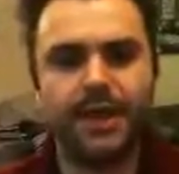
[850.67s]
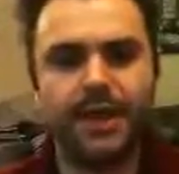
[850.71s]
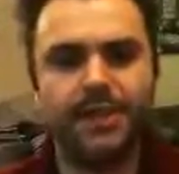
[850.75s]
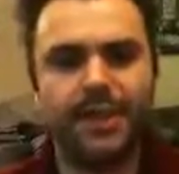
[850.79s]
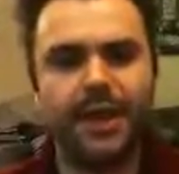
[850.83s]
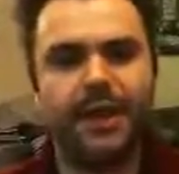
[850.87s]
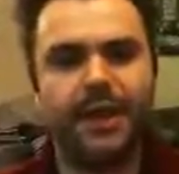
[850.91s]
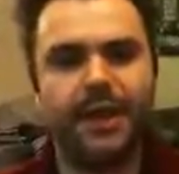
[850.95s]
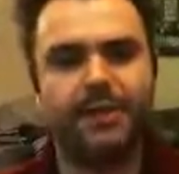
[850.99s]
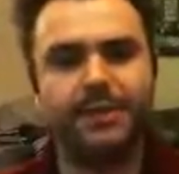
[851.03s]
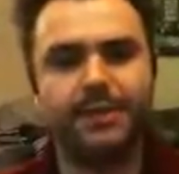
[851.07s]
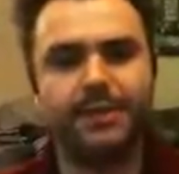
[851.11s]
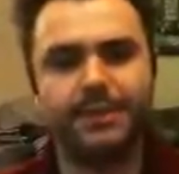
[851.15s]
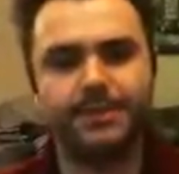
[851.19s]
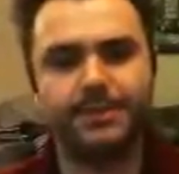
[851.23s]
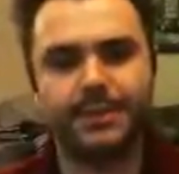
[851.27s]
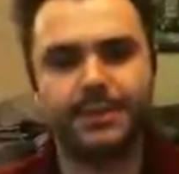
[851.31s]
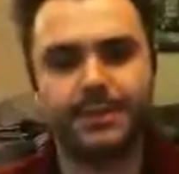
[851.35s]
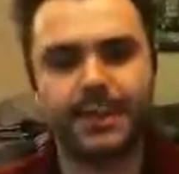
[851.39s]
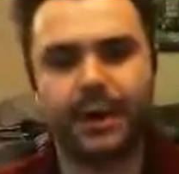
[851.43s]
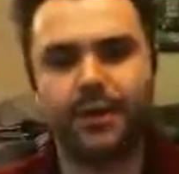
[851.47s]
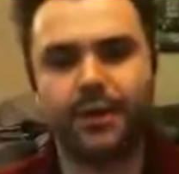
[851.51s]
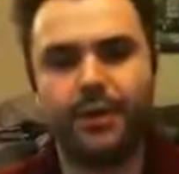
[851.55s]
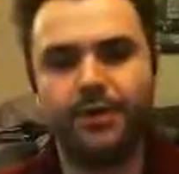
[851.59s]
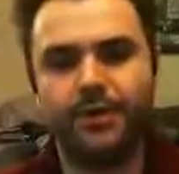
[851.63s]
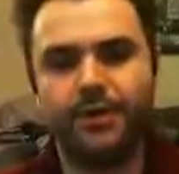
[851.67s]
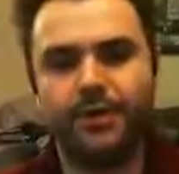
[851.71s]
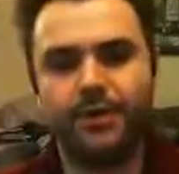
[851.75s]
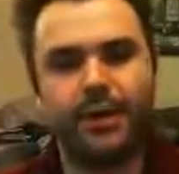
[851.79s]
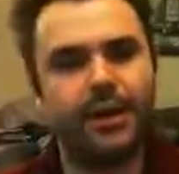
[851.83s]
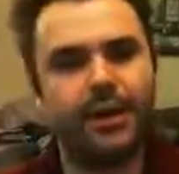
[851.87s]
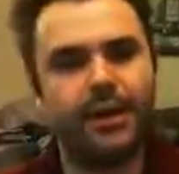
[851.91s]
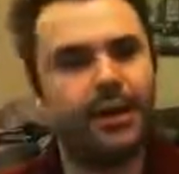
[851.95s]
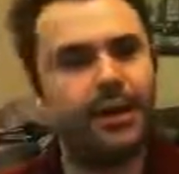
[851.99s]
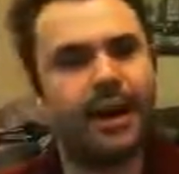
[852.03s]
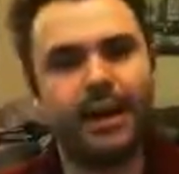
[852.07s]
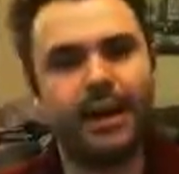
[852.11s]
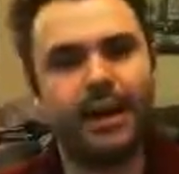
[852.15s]
The Herald himself
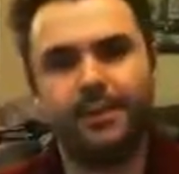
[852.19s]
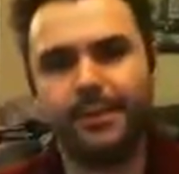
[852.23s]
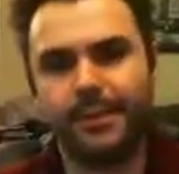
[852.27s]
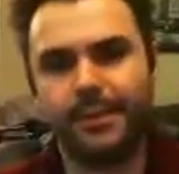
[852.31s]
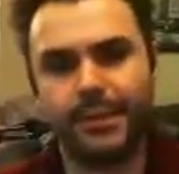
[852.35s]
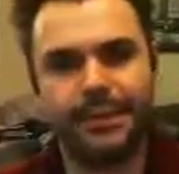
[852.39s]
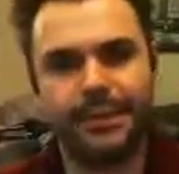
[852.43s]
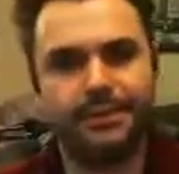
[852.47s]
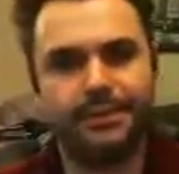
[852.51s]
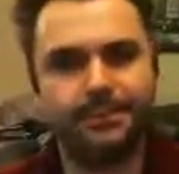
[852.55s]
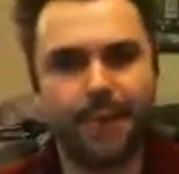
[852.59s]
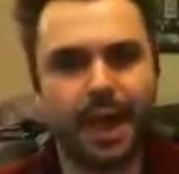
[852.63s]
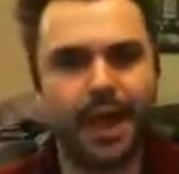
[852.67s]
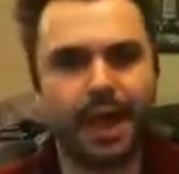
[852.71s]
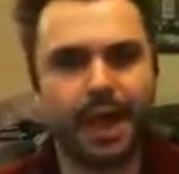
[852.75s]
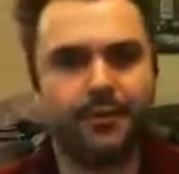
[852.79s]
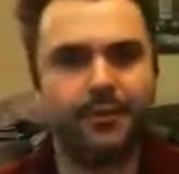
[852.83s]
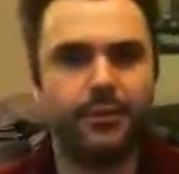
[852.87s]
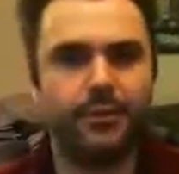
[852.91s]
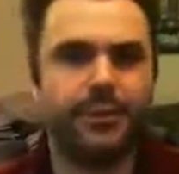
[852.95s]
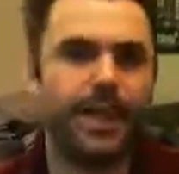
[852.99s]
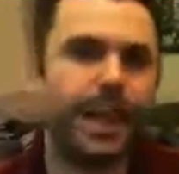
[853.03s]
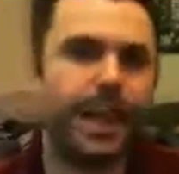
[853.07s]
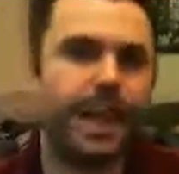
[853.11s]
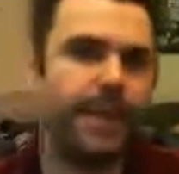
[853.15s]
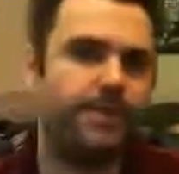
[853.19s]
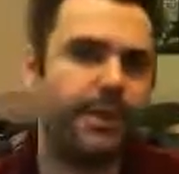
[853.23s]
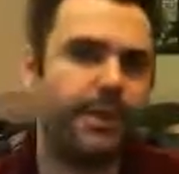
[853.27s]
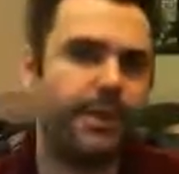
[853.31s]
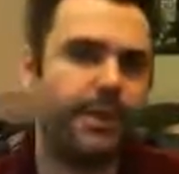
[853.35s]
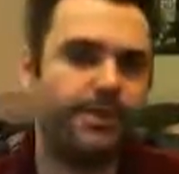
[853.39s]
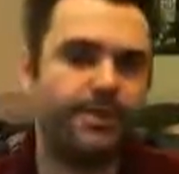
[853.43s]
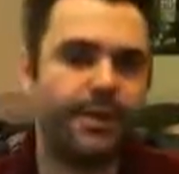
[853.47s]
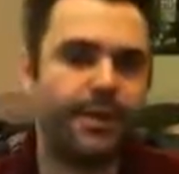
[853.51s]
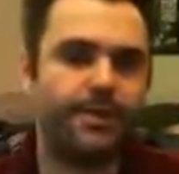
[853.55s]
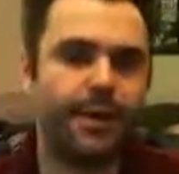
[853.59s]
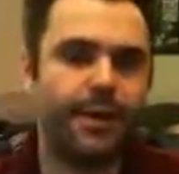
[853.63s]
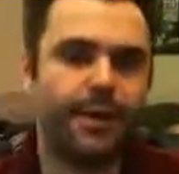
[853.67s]
is powerful with the
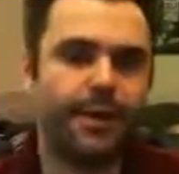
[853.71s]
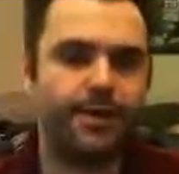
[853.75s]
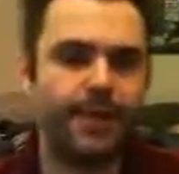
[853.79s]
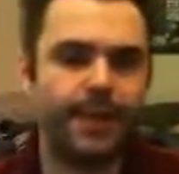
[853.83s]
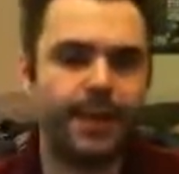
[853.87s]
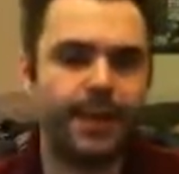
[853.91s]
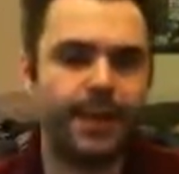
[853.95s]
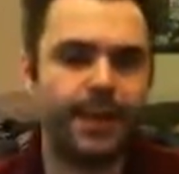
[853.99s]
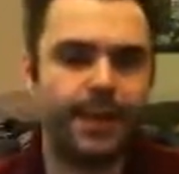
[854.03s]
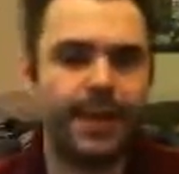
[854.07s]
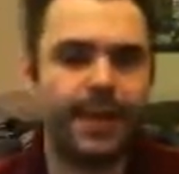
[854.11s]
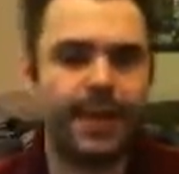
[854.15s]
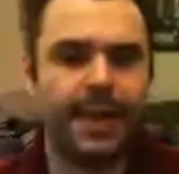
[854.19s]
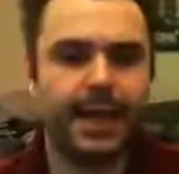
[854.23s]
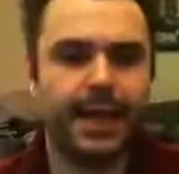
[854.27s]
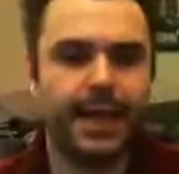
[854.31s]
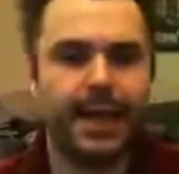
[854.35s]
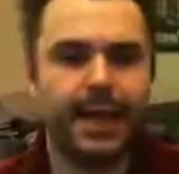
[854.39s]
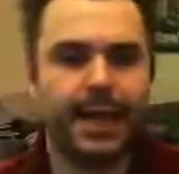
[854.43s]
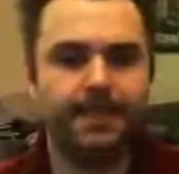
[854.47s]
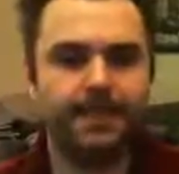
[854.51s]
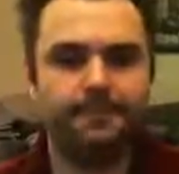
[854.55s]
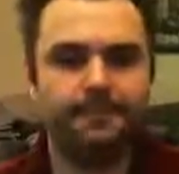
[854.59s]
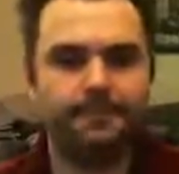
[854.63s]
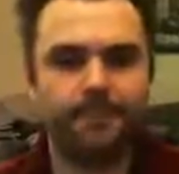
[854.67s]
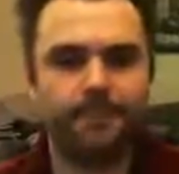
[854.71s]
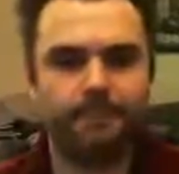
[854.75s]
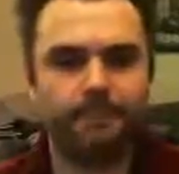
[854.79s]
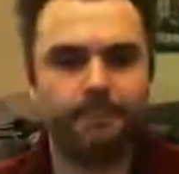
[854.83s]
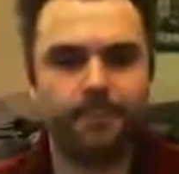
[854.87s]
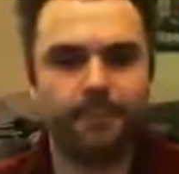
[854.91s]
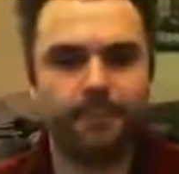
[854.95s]
AP3 weapon. And,